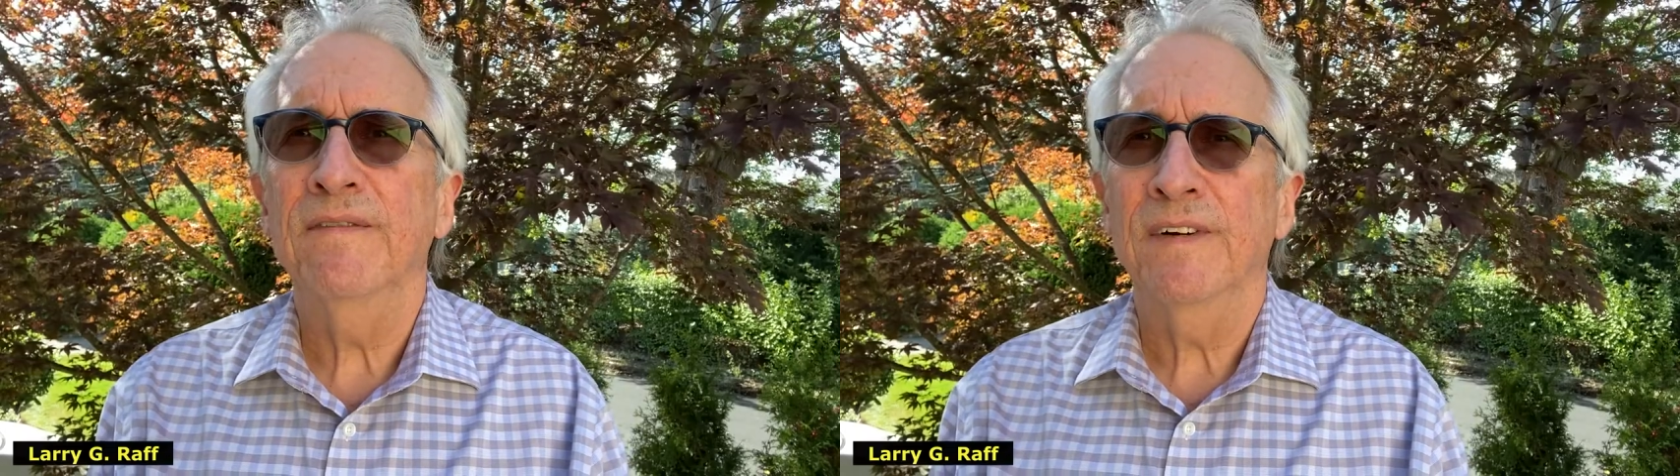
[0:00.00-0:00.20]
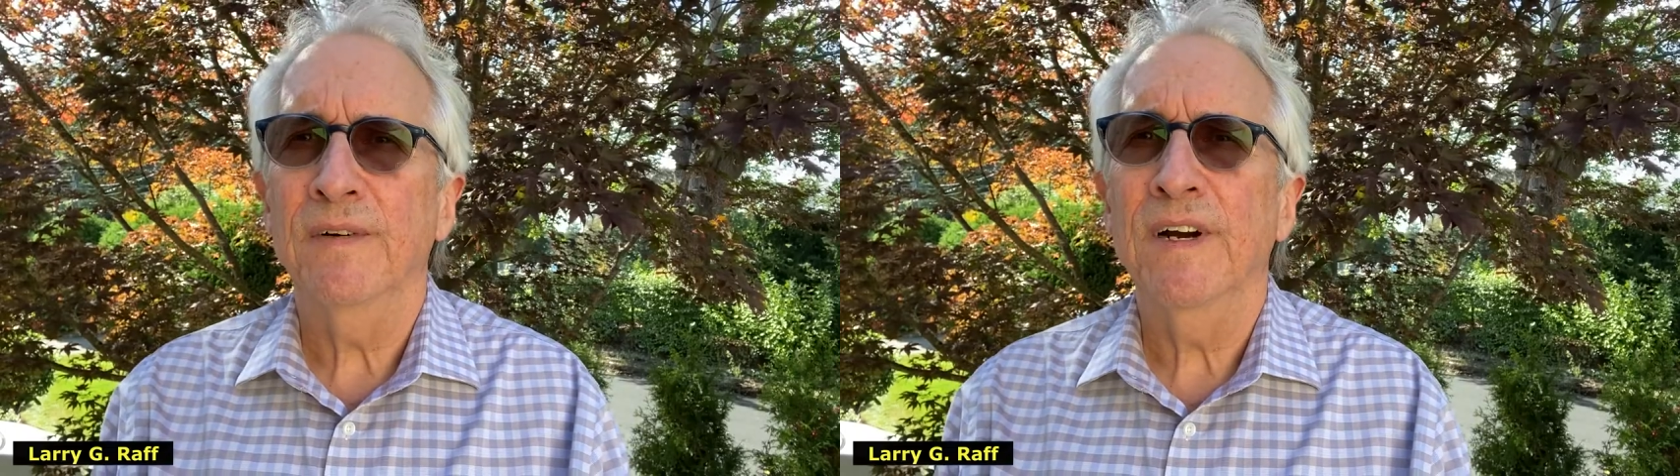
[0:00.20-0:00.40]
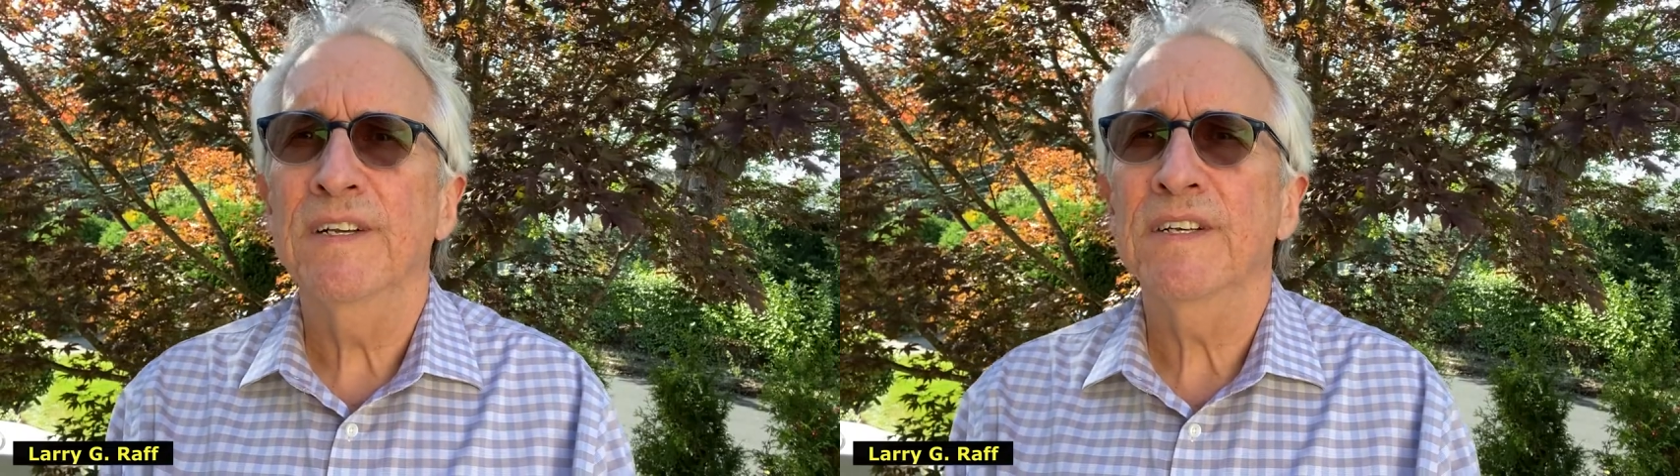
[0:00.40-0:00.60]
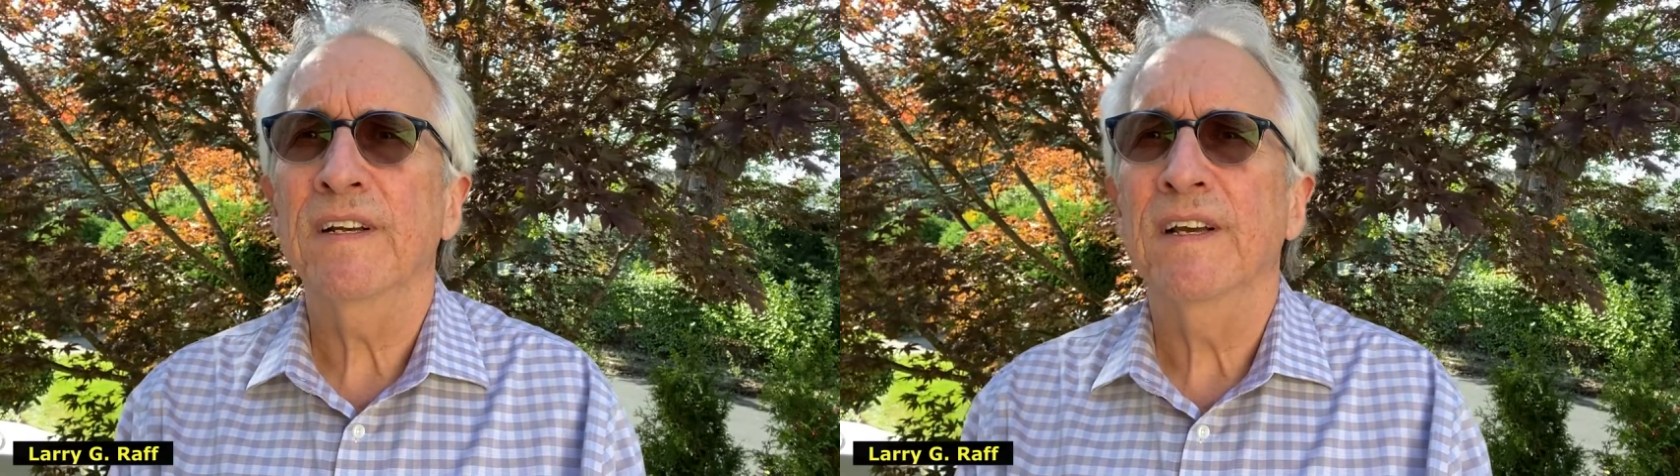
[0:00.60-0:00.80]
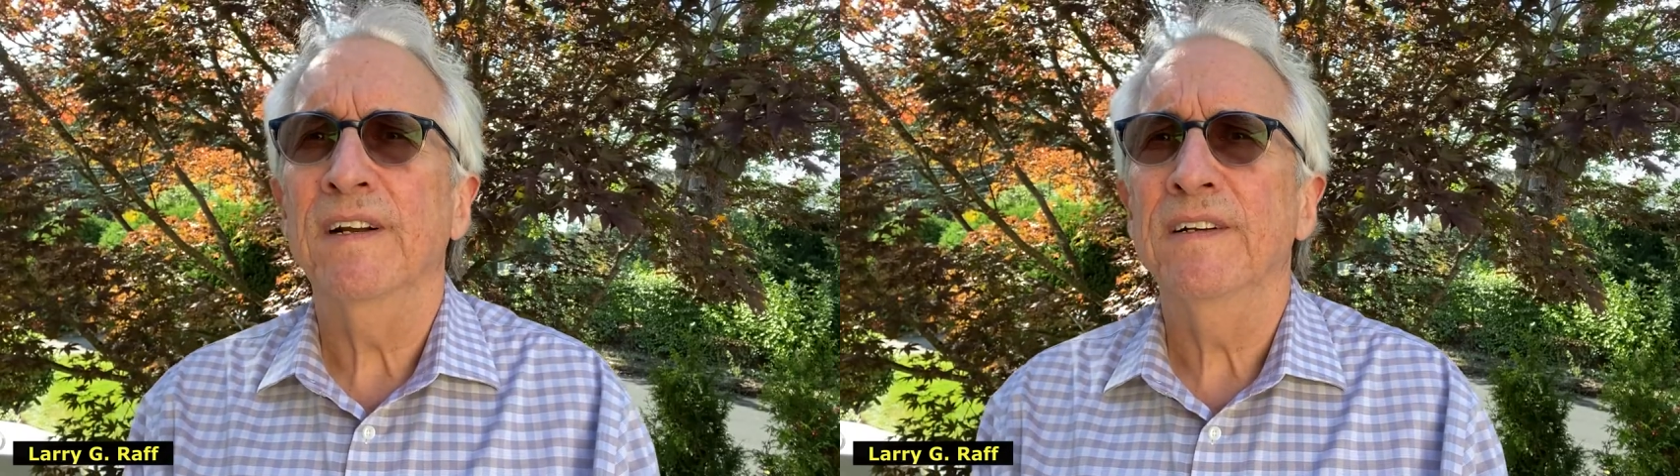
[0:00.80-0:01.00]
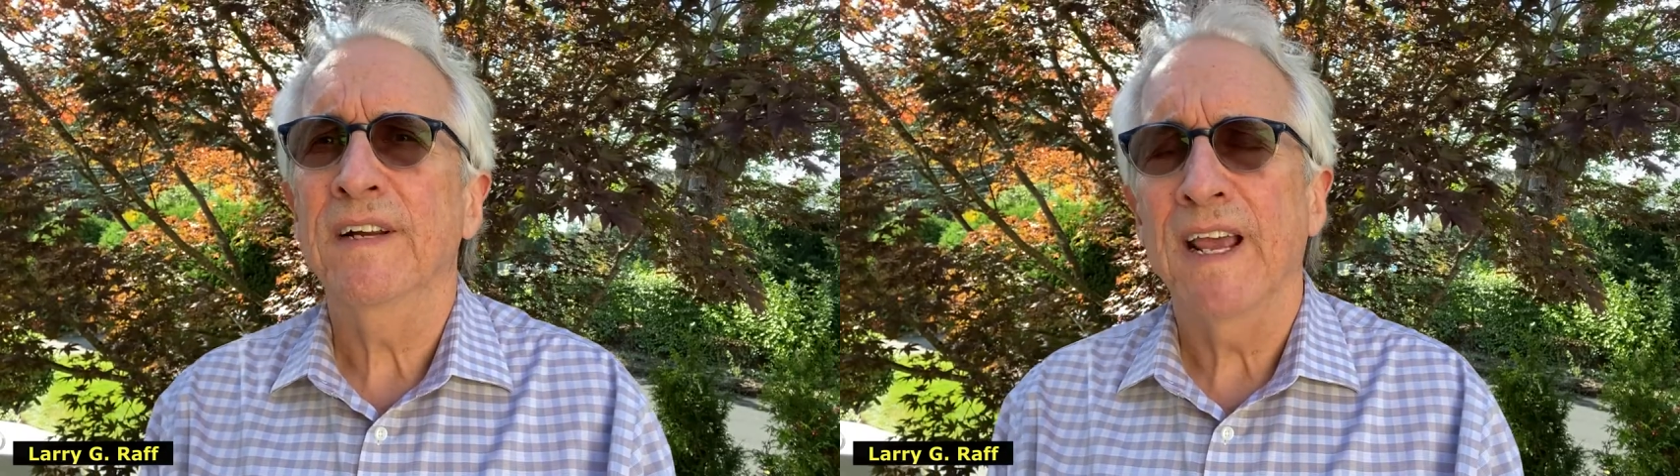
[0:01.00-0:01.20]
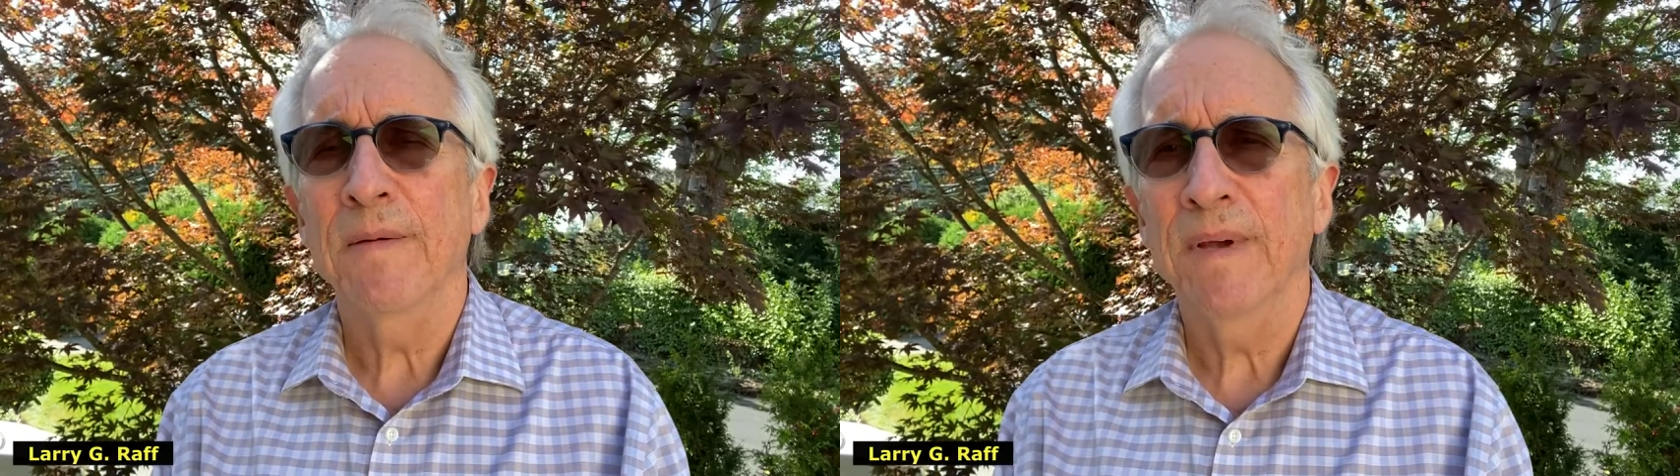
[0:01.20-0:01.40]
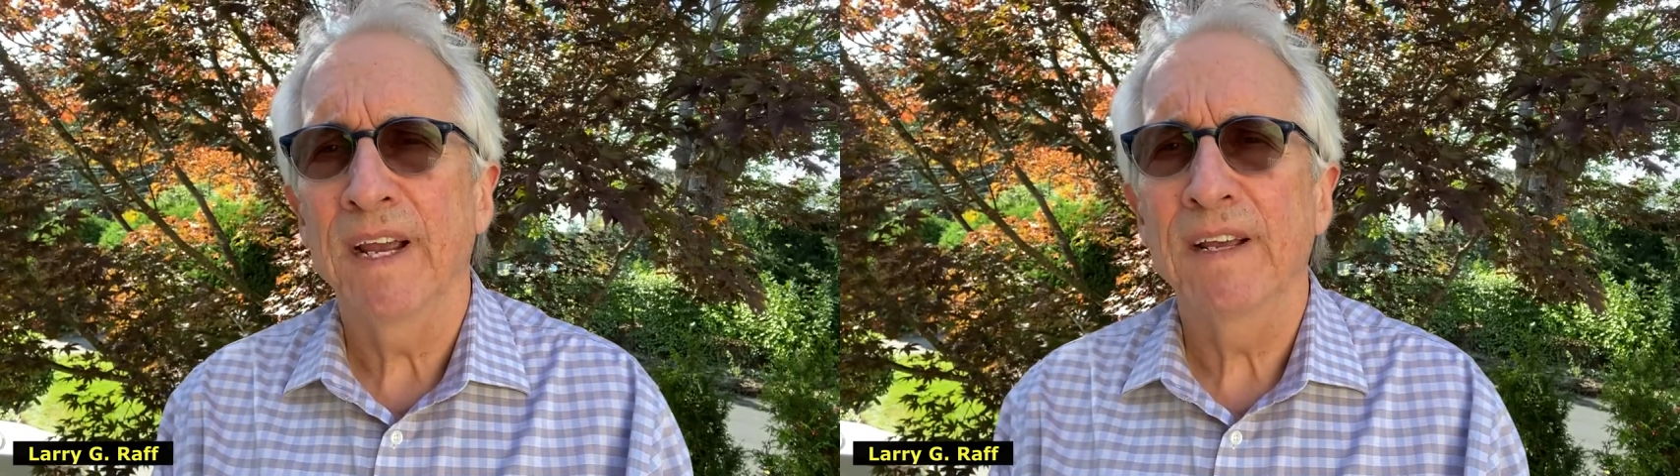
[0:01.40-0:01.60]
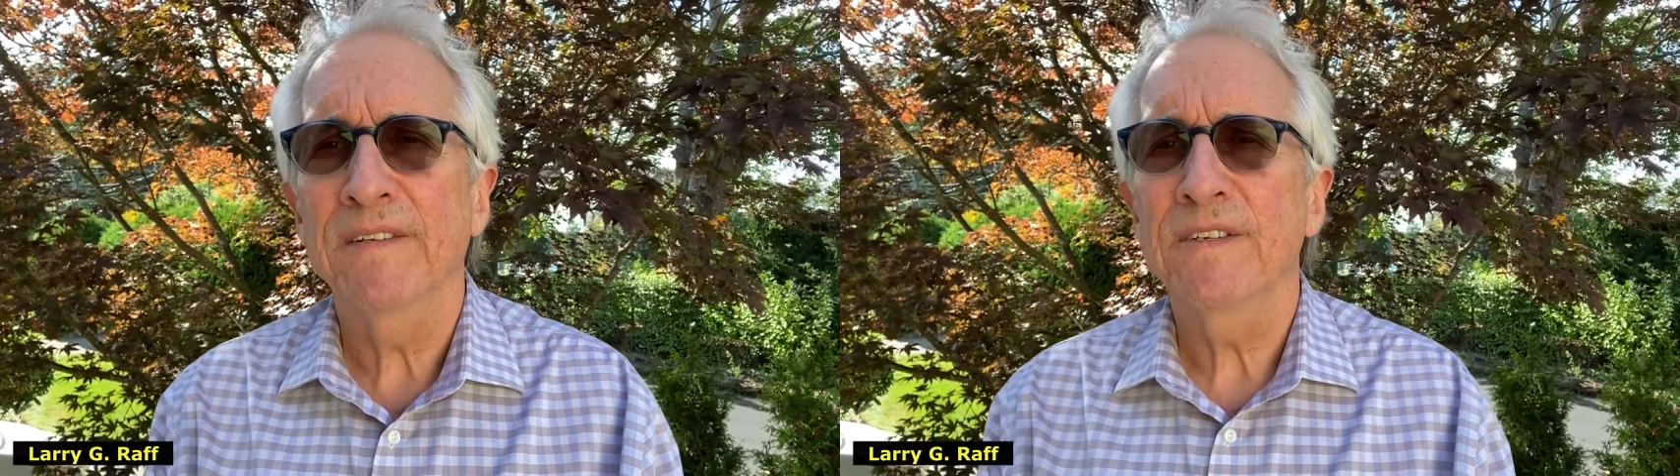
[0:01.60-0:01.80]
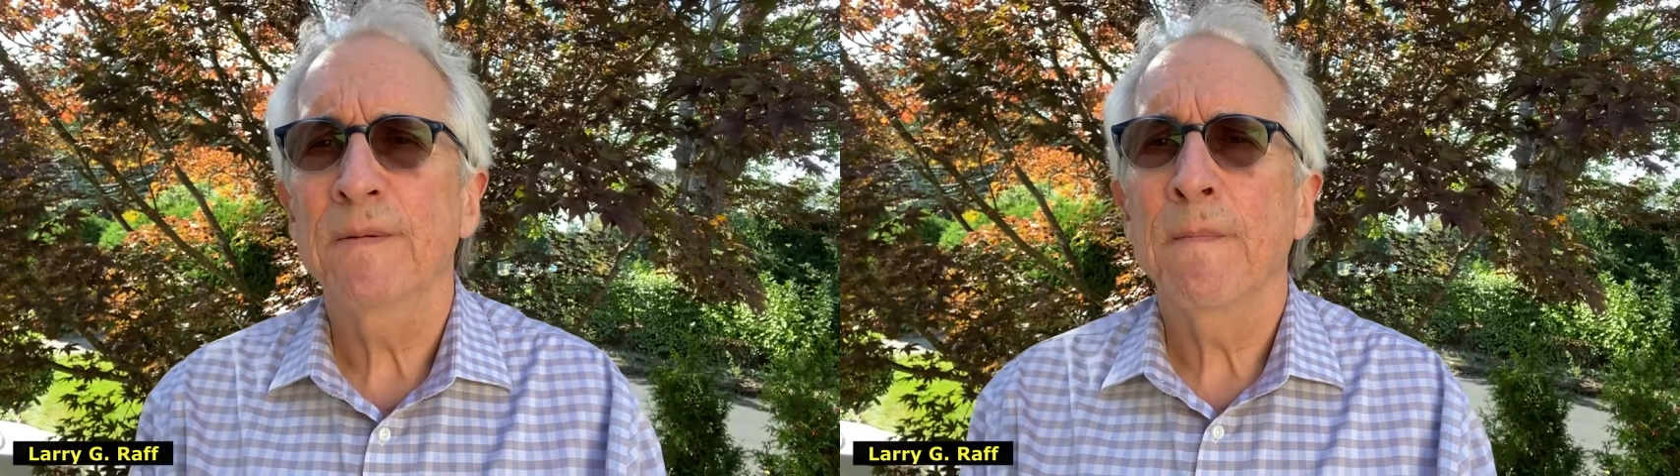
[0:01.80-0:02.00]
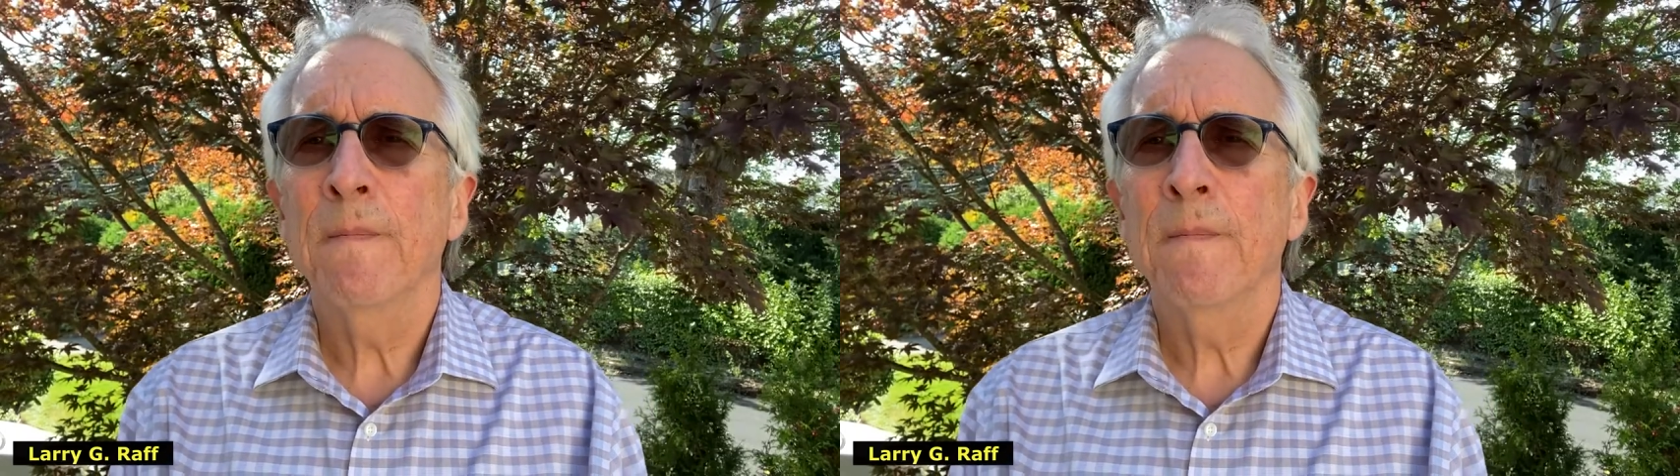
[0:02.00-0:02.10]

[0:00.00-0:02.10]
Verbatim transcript: fundraising and in campaigns,